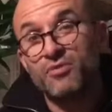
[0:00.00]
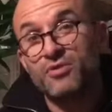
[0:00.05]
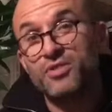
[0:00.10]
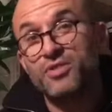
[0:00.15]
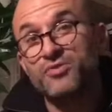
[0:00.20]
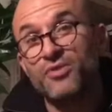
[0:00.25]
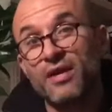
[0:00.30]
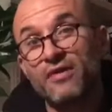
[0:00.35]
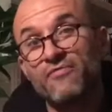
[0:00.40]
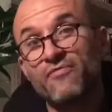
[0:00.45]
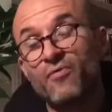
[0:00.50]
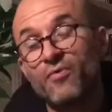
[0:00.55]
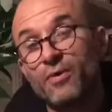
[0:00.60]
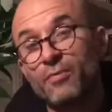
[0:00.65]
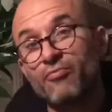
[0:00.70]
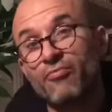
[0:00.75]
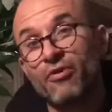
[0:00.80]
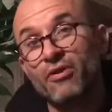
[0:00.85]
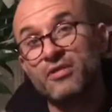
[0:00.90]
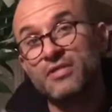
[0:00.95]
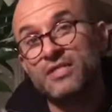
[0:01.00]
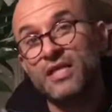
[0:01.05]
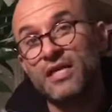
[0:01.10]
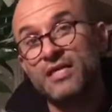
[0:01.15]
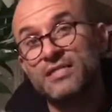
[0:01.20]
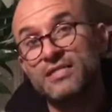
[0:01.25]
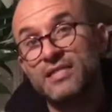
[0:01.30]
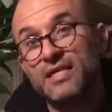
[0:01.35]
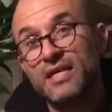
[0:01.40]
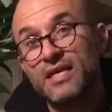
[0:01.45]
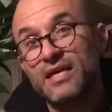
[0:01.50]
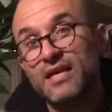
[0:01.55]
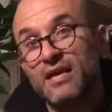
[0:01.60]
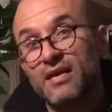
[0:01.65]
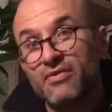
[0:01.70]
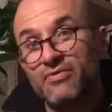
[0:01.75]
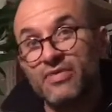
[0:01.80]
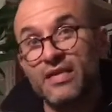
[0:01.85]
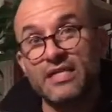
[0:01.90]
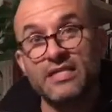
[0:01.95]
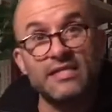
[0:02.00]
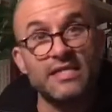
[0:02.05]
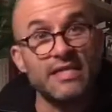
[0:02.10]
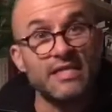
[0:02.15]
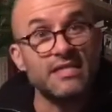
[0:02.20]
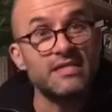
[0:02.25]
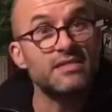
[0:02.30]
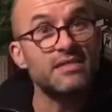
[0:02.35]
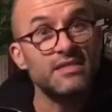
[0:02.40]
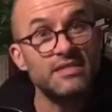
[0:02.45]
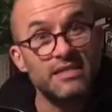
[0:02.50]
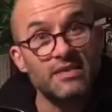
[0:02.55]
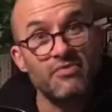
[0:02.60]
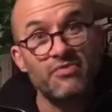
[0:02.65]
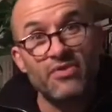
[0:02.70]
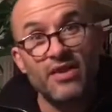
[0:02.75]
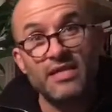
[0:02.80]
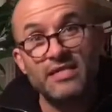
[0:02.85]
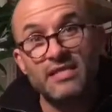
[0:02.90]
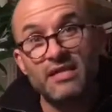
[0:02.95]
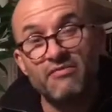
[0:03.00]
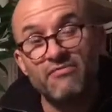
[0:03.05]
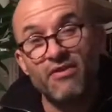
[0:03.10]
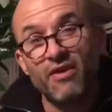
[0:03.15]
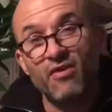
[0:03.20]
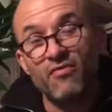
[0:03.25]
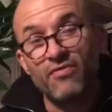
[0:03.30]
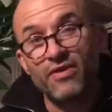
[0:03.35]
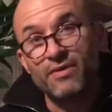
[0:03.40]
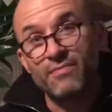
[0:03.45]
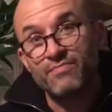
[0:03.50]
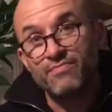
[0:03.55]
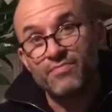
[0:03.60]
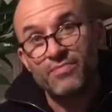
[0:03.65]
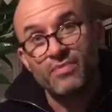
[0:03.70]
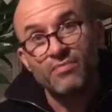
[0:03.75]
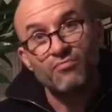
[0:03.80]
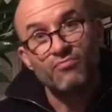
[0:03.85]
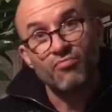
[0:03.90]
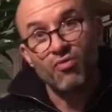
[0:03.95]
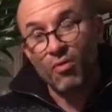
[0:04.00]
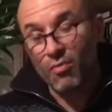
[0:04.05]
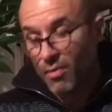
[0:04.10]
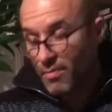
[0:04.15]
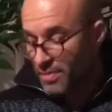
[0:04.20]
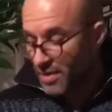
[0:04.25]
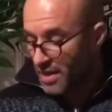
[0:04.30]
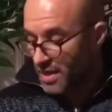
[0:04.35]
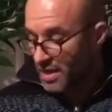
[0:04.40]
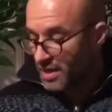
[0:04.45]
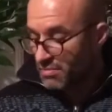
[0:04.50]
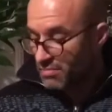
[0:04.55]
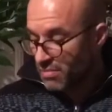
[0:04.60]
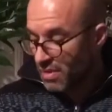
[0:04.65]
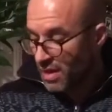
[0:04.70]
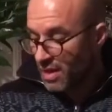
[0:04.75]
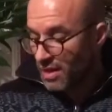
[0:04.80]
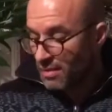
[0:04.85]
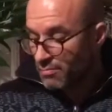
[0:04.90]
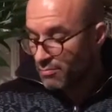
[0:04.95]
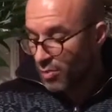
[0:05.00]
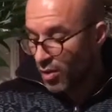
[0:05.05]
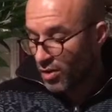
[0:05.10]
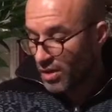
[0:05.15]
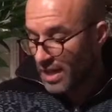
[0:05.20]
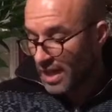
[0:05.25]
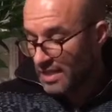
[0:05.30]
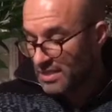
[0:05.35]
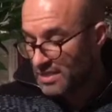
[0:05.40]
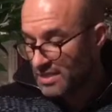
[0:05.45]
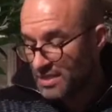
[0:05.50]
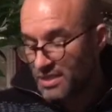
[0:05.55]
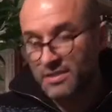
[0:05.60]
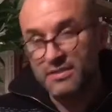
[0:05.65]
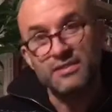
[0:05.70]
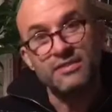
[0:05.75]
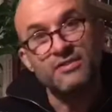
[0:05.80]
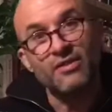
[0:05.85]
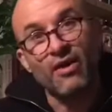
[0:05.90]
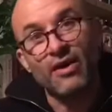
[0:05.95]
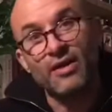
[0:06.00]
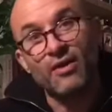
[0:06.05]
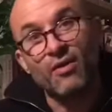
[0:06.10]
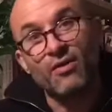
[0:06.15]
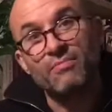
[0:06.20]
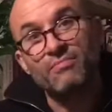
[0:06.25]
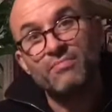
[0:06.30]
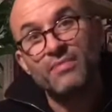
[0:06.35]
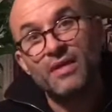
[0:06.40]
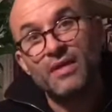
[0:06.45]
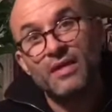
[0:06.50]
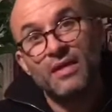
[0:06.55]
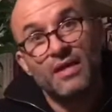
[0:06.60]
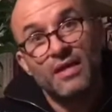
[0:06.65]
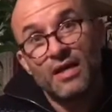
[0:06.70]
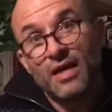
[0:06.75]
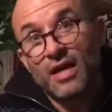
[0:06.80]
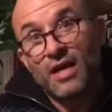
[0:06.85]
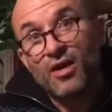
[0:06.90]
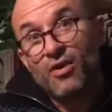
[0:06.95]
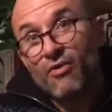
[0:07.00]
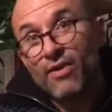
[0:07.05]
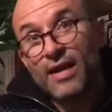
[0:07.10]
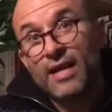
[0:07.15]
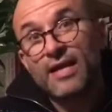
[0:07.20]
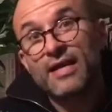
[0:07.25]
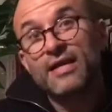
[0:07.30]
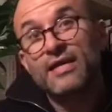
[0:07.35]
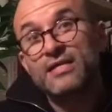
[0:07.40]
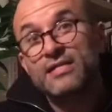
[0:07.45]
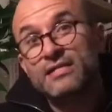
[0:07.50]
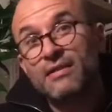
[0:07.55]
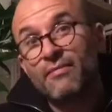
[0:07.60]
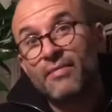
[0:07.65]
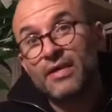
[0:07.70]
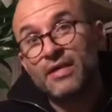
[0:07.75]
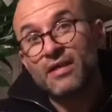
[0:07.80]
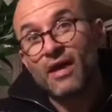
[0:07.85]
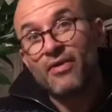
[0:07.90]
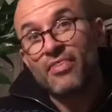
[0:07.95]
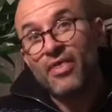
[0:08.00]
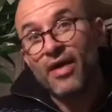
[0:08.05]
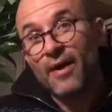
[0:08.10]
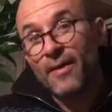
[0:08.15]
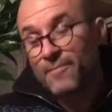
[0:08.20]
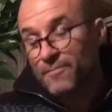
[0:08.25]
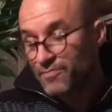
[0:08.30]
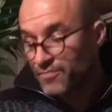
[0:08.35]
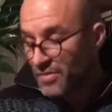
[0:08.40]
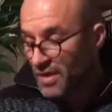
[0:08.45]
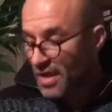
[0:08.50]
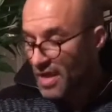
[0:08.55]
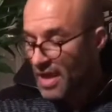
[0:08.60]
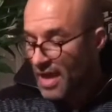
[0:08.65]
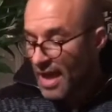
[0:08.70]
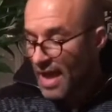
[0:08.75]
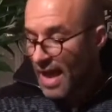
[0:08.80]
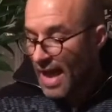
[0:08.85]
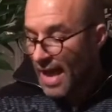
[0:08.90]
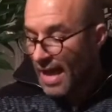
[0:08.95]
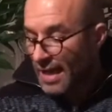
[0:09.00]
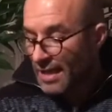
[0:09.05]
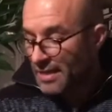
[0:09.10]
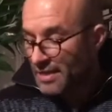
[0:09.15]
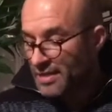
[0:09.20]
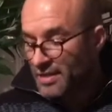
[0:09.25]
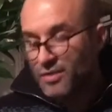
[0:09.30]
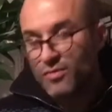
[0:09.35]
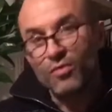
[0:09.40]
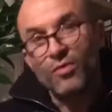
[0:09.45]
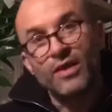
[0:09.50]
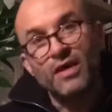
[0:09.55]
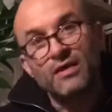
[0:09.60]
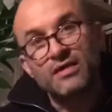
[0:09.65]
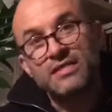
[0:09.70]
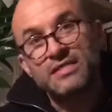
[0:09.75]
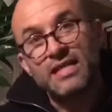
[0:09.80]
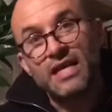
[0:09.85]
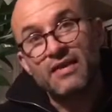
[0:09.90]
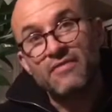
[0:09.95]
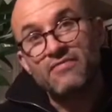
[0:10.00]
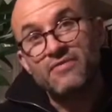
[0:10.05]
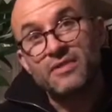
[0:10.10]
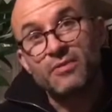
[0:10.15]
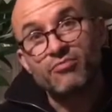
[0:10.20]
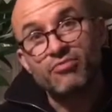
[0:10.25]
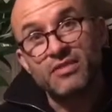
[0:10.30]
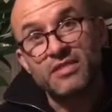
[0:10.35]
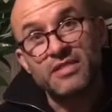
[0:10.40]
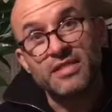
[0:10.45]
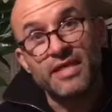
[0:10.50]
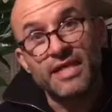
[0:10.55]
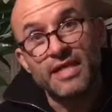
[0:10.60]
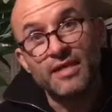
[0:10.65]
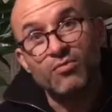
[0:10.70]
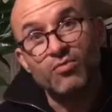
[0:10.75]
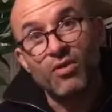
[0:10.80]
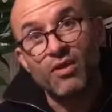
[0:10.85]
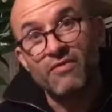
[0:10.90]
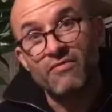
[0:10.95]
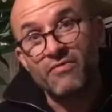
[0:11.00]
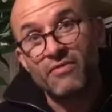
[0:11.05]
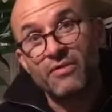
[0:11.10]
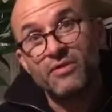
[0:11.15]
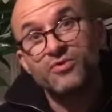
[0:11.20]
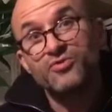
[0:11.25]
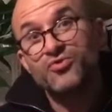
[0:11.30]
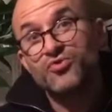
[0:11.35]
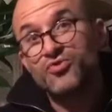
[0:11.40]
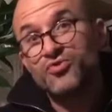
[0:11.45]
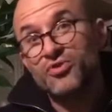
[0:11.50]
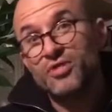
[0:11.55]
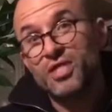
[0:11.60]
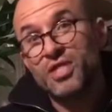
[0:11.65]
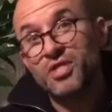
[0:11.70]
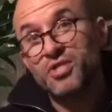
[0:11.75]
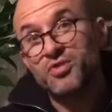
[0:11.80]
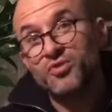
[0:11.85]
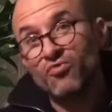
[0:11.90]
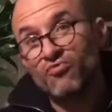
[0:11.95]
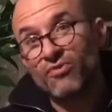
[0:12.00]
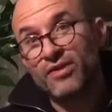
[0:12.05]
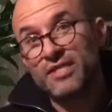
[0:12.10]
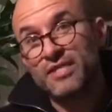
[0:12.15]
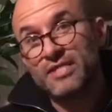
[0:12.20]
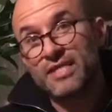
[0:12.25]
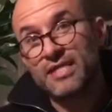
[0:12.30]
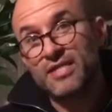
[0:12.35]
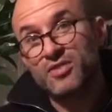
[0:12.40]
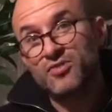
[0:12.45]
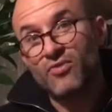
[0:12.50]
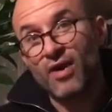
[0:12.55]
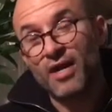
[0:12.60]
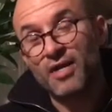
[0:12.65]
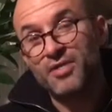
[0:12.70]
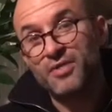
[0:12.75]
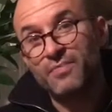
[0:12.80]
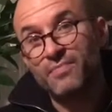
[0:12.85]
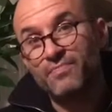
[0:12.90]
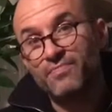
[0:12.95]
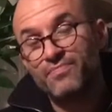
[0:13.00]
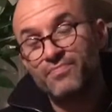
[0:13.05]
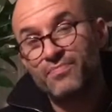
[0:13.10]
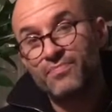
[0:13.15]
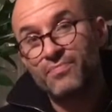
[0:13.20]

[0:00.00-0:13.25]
more straightforward process, this is synthetic velvet, probably polyester, nylon, acrylic, something like that. And we are safe to proceed with traditional rinse extraction.